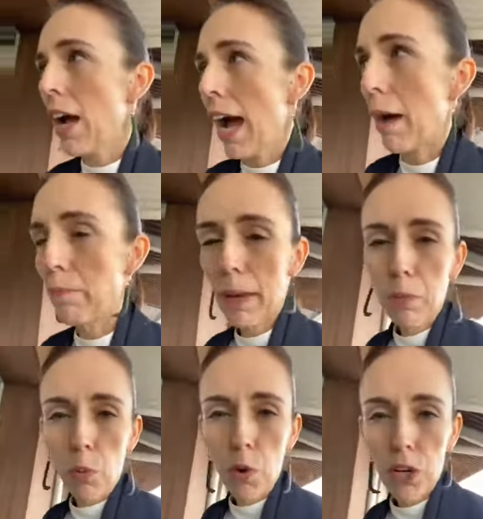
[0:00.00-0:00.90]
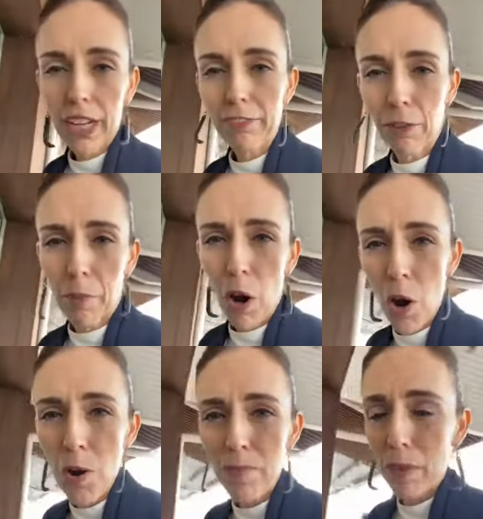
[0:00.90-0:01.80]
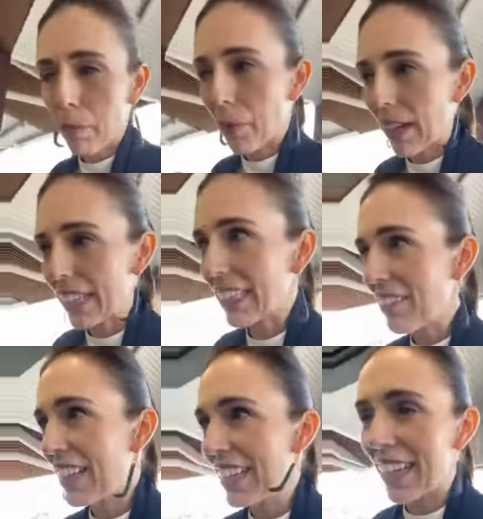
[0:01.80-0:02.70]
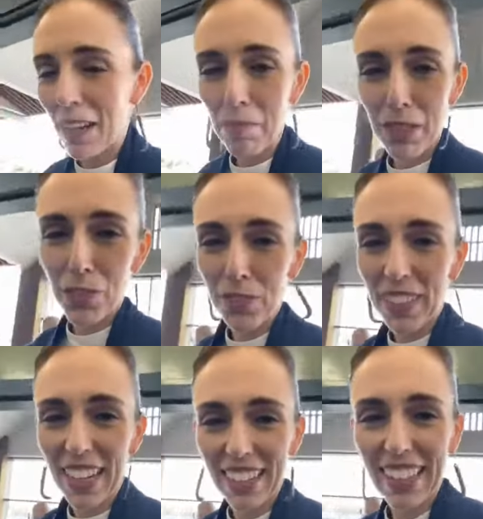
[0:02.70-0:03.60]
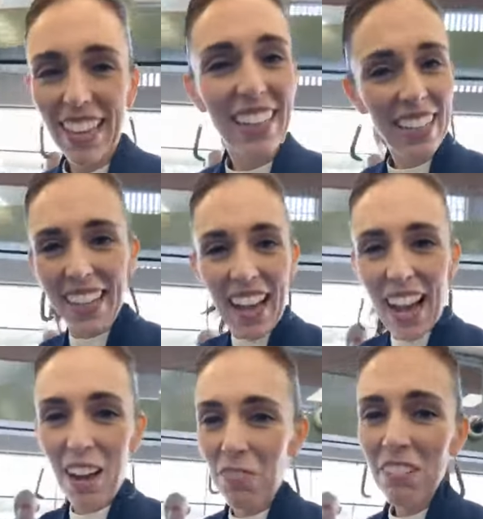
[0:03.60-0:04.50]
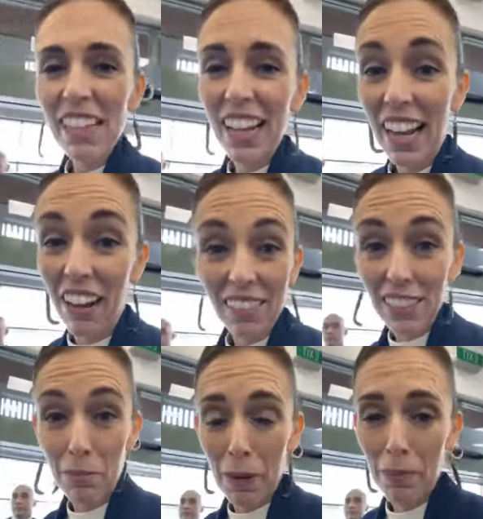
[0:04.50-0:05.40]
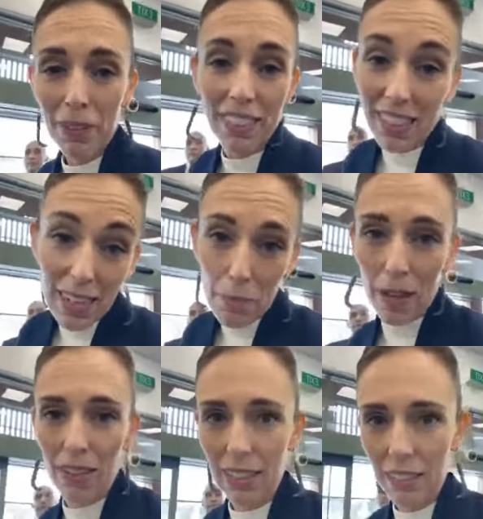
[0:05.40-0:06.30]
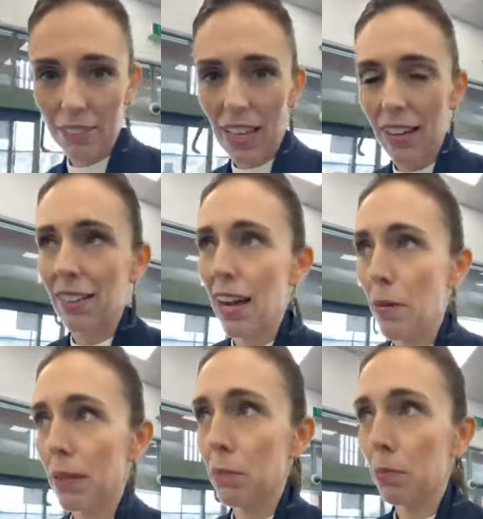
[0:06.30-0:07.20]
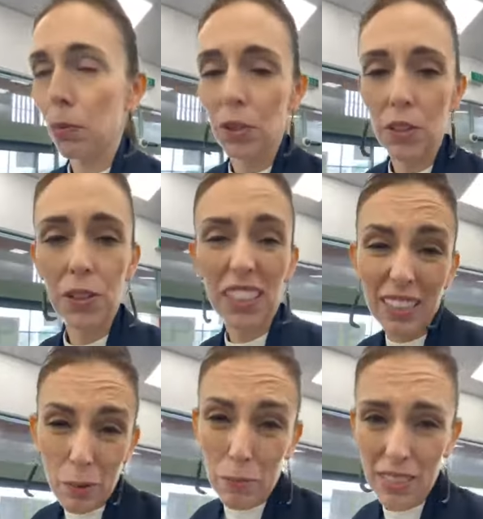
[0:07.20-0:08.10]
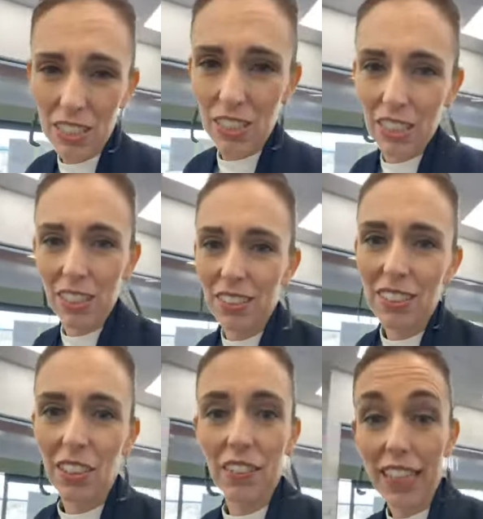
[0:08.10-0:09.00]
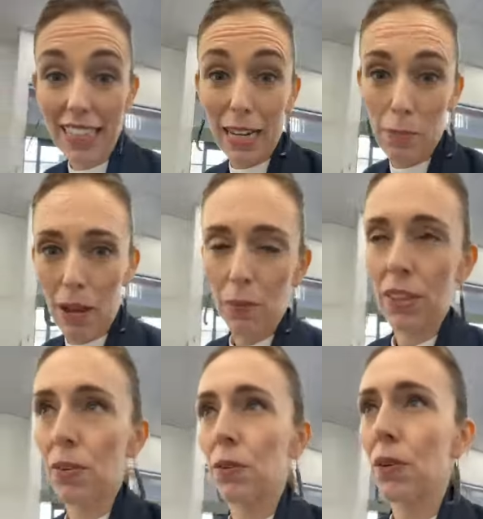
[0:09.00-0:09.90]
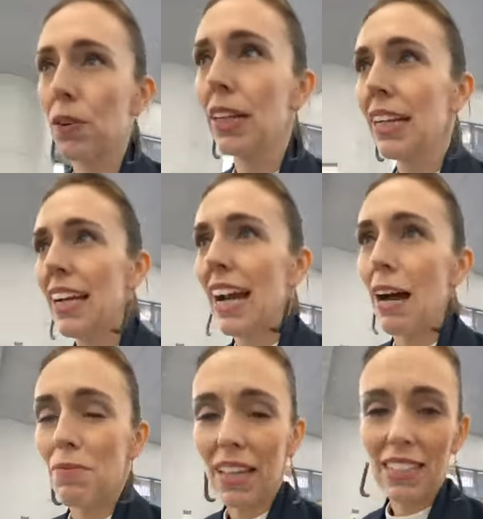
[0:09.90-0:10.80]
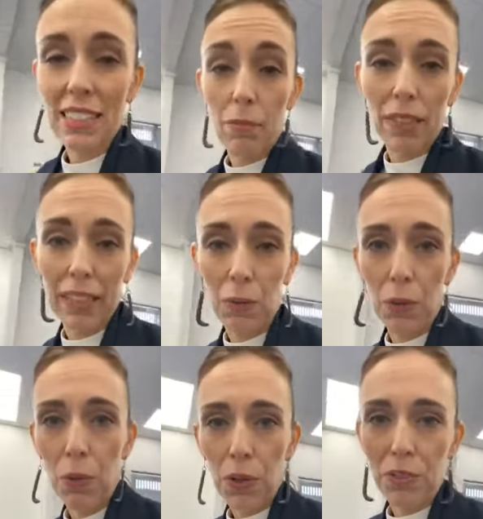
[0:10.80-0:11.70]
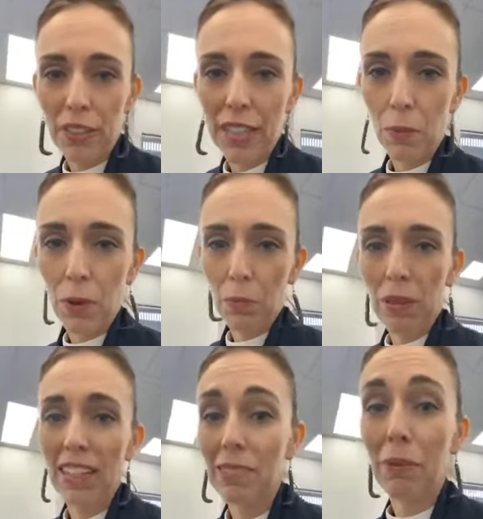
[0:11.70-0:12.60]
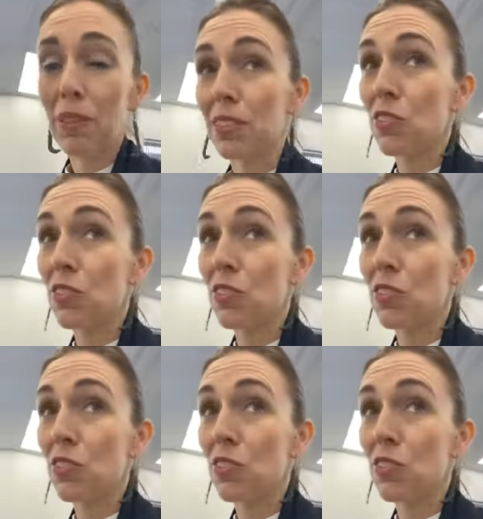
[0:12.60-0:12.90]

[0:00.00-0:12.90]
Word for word: um, people working from home, the productivity that can be driven out of that, uh, really encourage people to think about if they're um, an employer and in a position to do so, to think about whether or not um, that is something that would work for their workplace because it